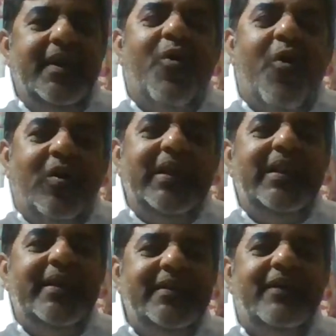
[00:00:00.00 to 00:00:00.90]
All
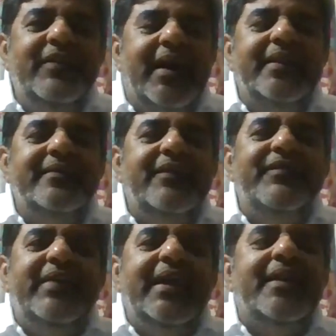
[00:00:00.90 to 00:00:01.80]
airlines have done is
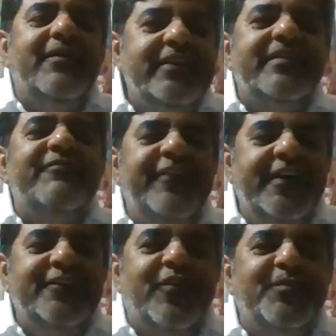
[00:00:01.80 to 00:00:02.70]
they've taken away some
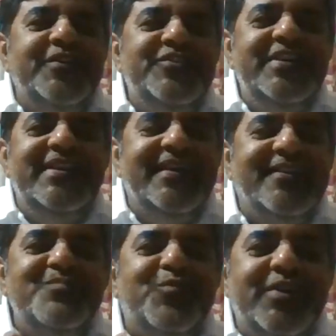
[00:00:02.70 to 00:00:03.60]
fares from the
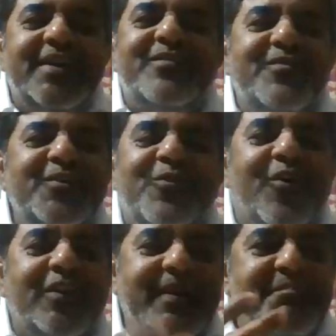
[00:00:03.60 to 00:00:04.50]
GDS and put it, right. You
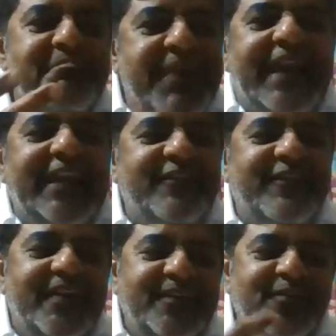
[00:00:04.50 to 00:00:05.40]
call them branded
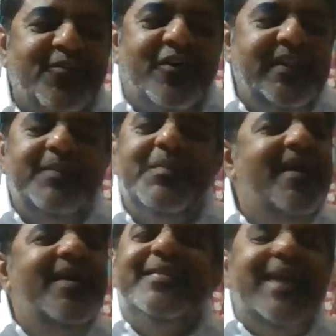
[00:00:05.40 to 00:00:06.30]
fares, you call them,
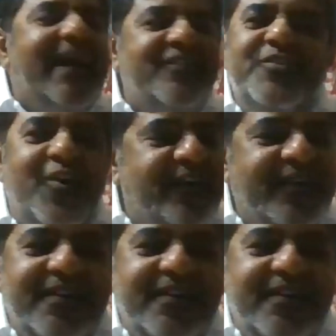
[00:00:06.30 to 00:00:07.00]
that's not.